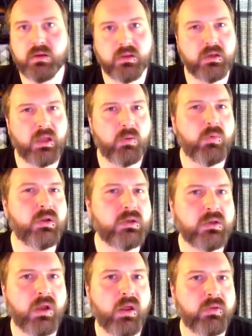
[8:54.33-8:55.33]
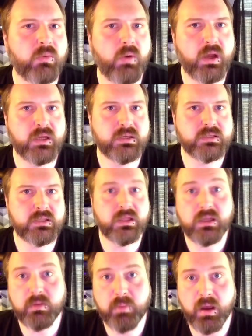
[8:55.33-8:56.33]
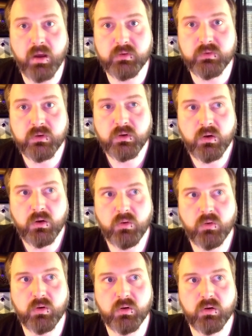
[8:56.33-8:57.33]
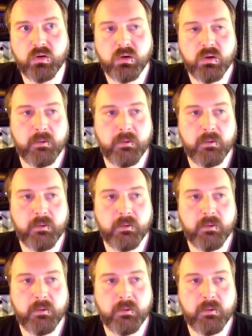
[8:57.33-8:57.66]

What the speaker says: that they wouldn't otherwise think about or